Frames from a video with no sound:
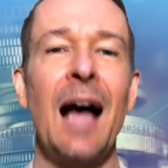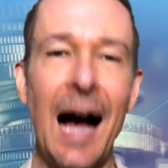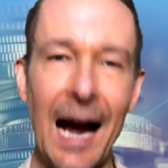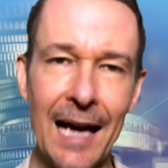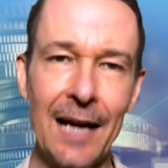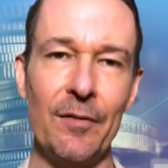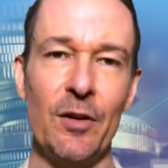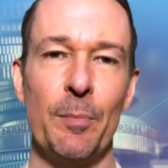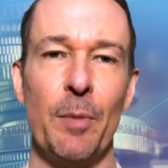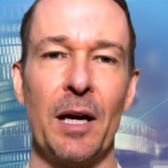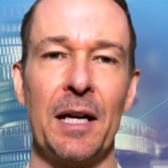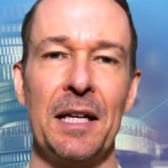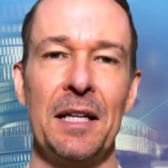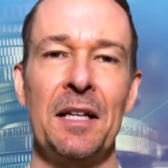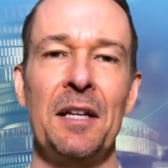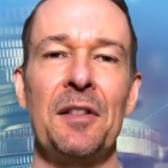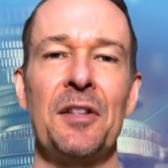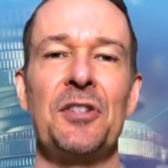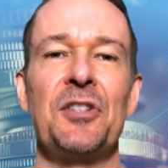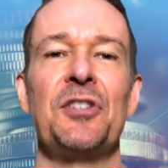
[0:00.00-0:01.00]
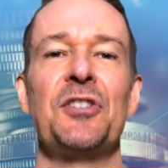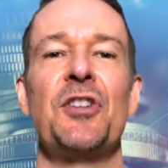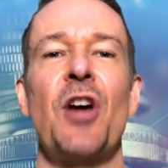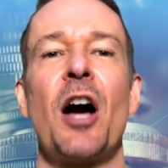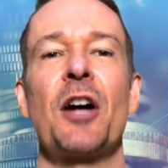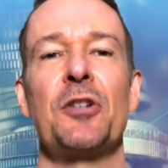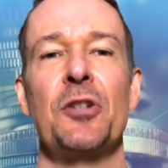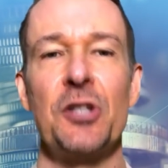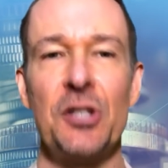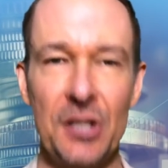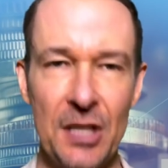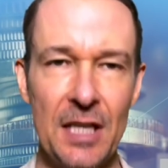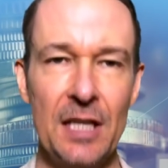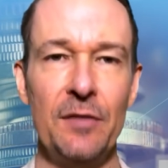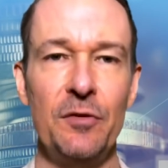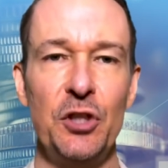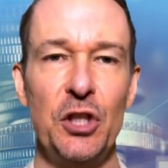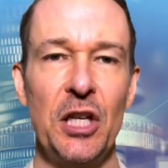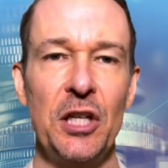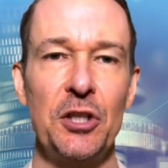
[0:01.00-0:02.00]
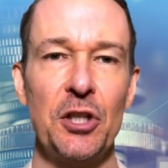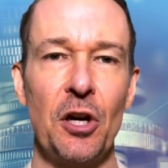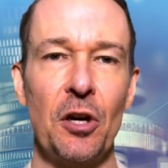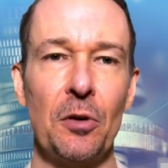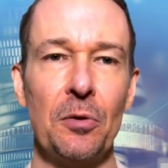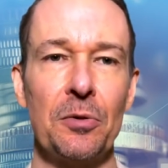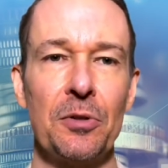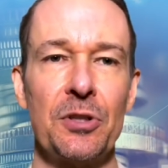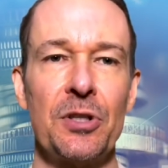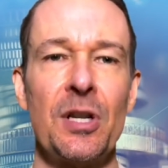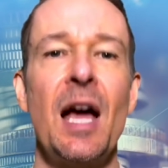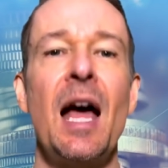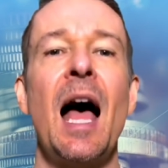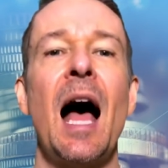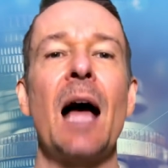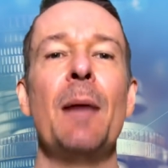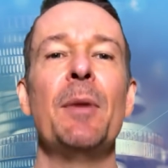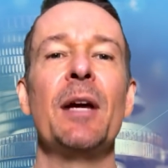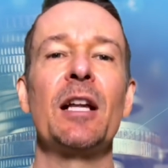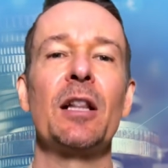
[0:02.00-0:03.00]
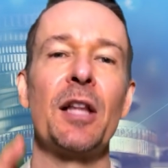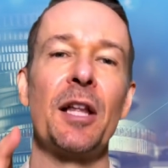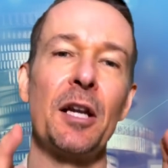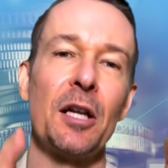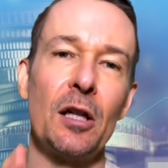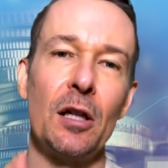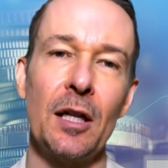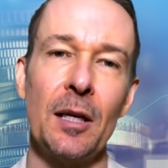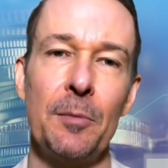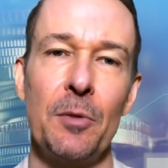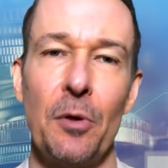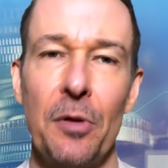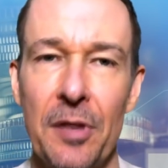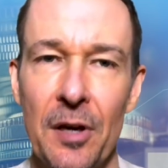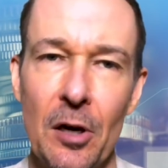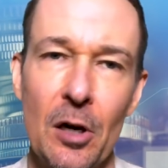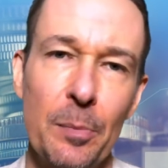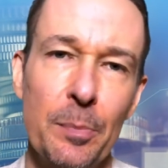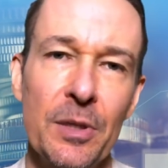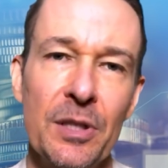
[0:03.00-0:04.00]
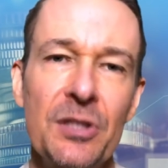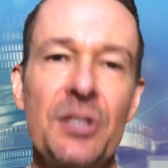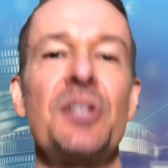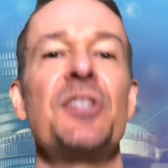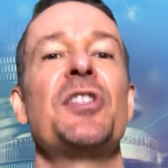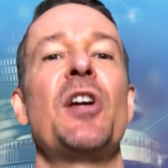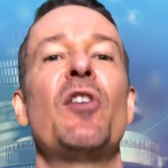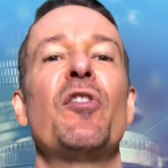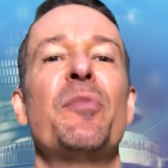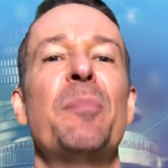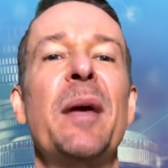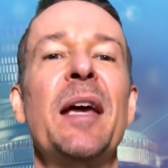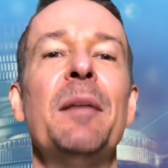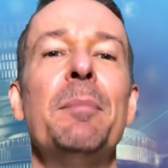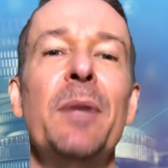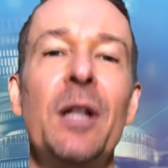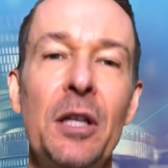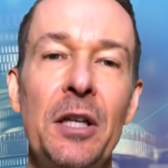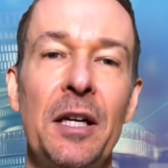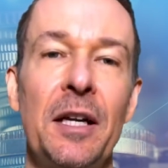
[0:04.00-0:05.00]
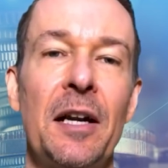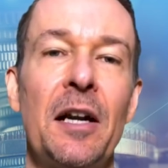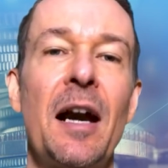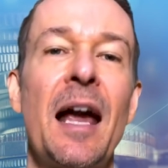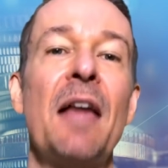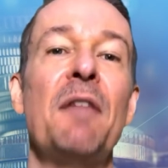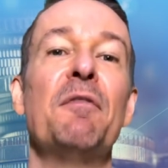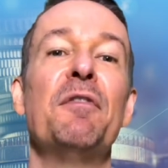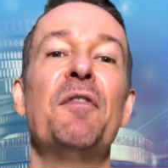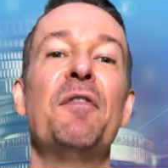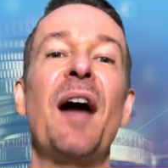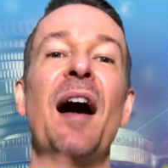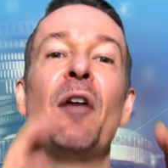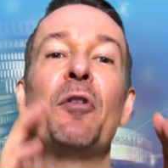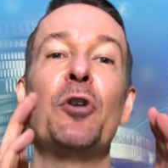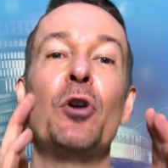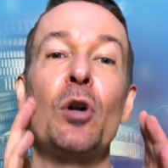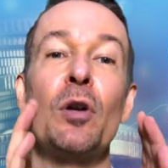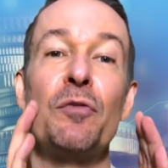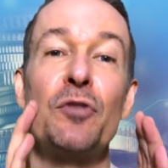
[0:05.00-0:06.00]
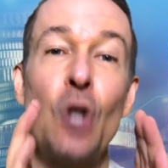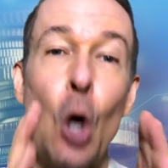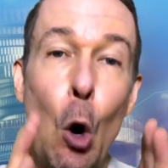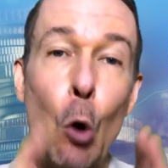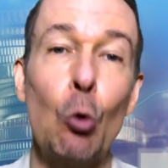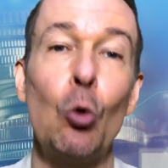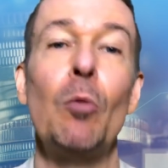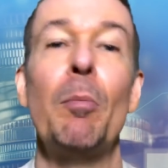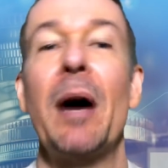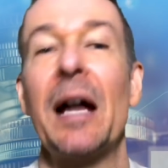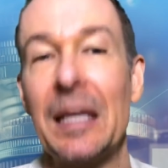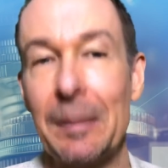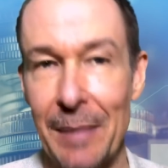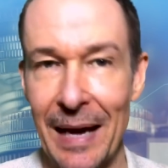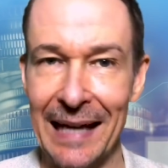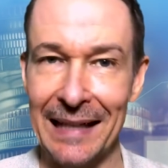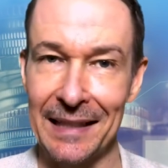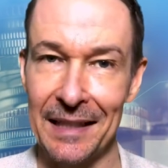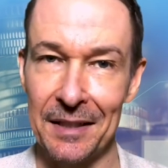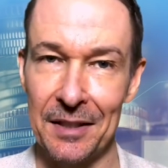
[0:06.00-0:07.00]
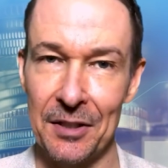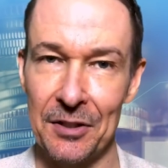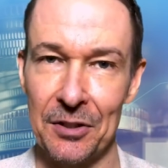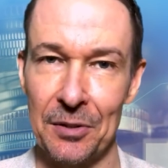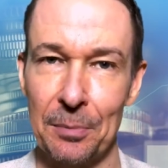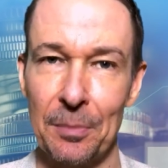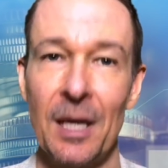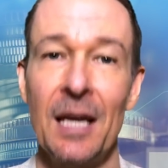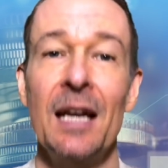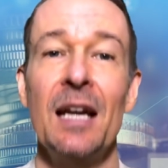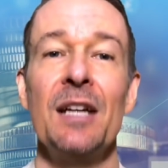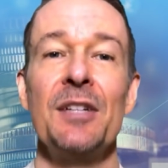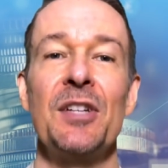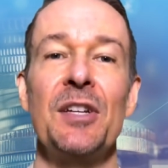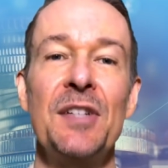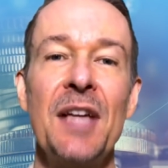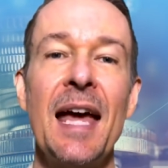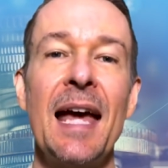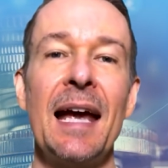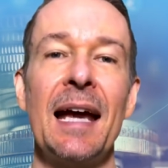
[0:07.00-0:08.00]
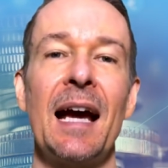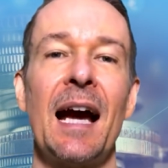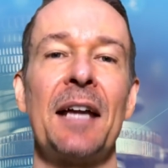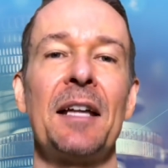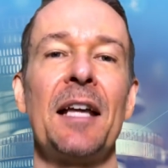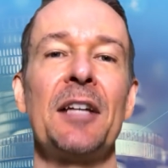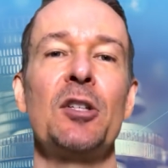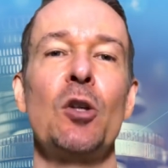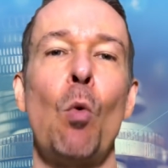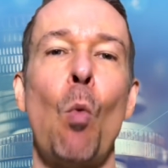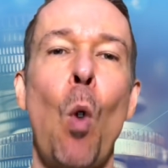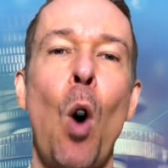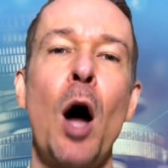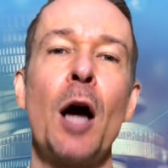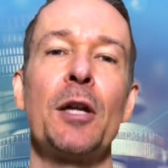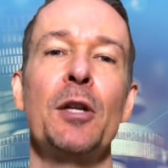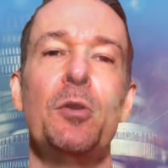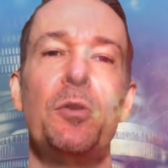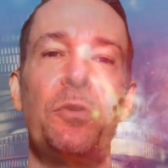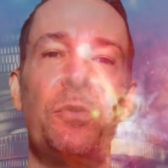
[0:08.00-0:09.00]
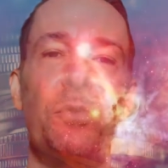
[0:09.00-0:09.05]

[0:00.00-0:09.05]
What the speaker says: Hi everybody, this is Dr. Steve G. Jones. I'm a clinical hypnotherapist, self-made millionaire, and founder of Total Money Magnetism. Today, I'd like to walk you